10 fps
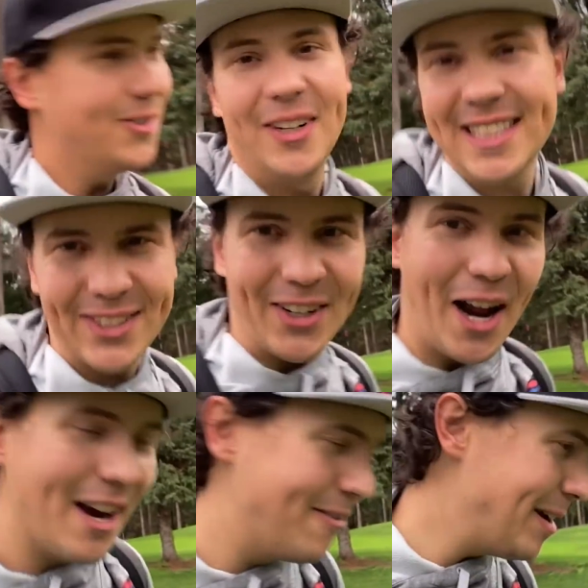What's going
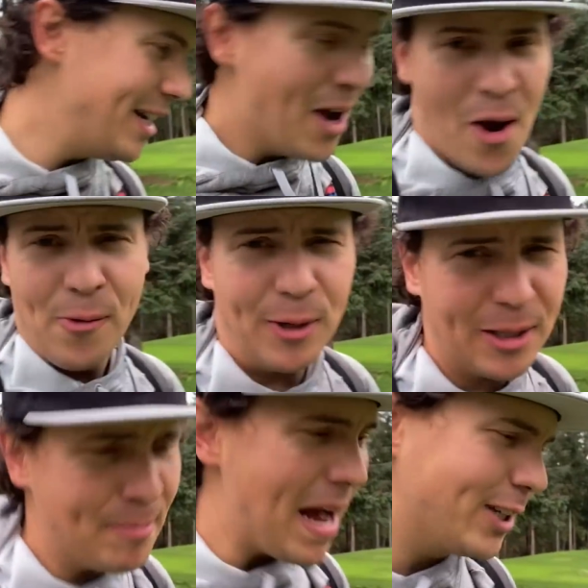on, everybody?
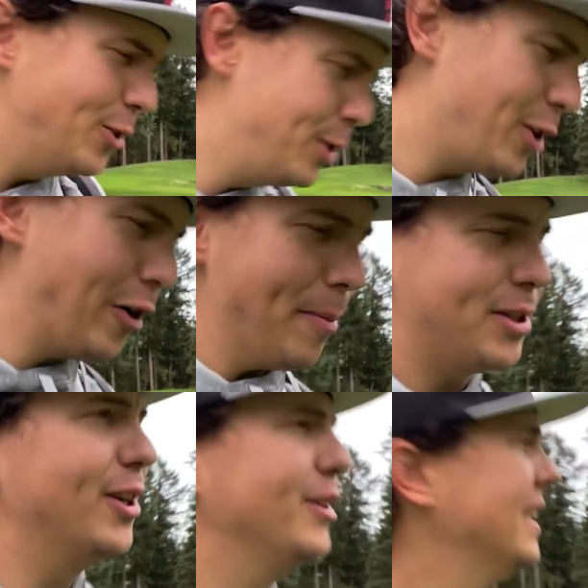Welcome back to another
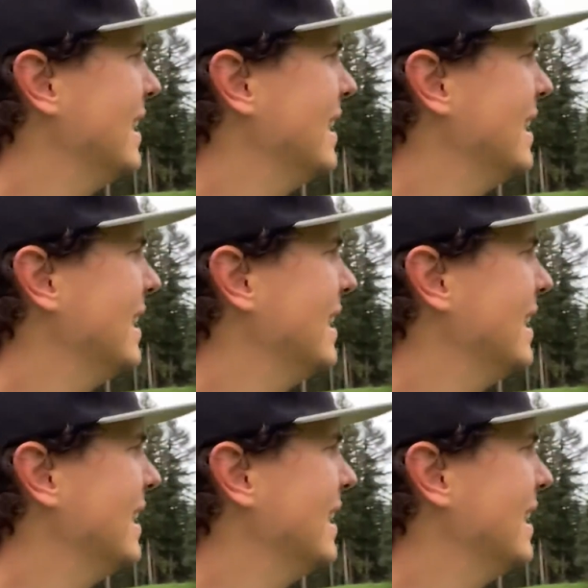episode